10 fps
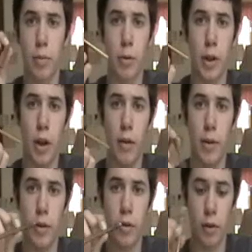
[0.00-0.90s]
pretty
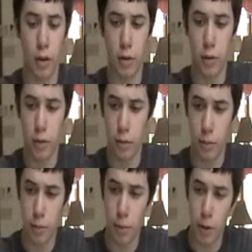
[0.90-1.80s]
obvious. That's
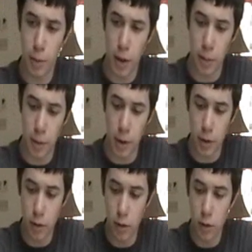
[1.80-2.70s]
pretty bad to paint.